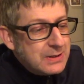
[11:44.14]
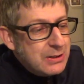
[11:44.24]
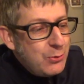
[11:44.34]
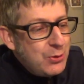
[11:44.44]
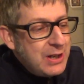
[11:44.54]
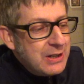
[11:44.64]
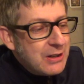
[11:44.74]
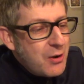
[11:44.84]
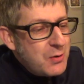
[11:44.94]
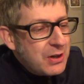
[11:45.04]
You'd think,
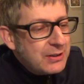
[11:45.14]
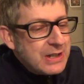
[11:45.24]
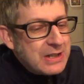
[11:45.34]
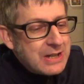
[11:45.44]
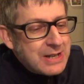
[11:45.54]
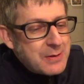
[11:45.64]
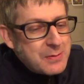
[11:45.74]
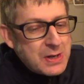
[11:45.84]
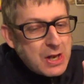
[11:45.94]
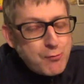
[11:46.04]

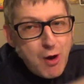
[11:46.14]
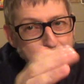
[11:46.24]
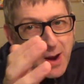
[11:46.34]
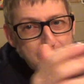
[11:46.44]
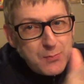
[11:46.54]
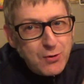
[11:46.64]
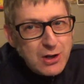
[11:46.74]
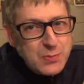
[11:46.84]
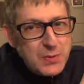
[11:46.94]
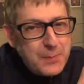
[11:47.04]
they'd ramp up the
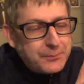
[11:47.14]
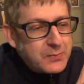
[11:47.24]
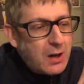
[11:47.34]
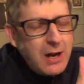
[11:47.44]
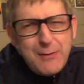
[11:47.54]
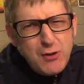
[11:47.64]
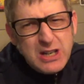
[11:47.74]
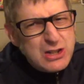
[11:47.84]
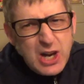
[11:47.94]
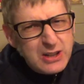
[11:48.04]
price, but I haven't
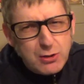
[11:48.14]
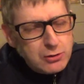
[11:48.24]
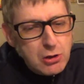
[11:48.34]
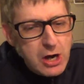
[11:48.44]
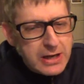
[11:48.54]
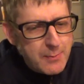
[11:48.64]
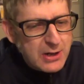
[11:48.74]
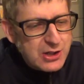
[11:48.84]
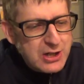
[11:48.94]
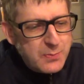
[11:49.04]
really checked online how
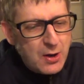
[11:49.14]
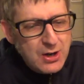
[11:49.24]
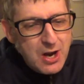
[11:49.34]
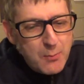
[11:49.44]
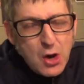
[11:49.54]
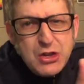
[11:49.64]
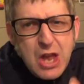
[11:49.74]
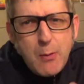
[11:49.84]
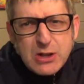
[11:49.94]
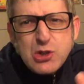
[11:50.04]
much it is, but I
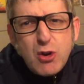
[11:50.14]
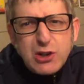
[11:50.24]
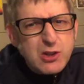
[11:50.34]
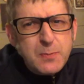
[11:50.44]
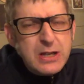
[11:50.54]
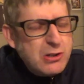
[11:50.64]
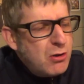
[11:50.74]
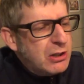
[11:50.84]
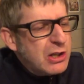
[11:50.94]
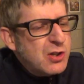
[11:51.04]
know it's not
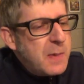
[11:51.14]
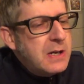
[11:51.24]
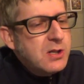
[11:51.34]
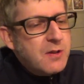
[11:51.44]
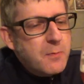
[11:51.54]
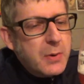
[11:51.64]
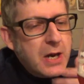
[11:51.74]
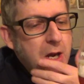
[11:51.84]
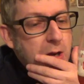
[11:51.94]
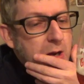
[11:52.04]
an expensive
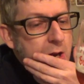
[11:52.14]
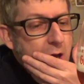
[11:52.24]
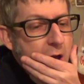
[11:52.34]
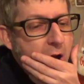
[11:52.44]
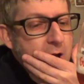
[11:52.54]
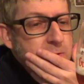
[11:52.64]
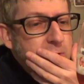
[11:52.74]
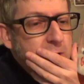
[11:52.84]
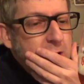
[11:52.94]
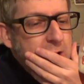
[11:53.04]
beer, and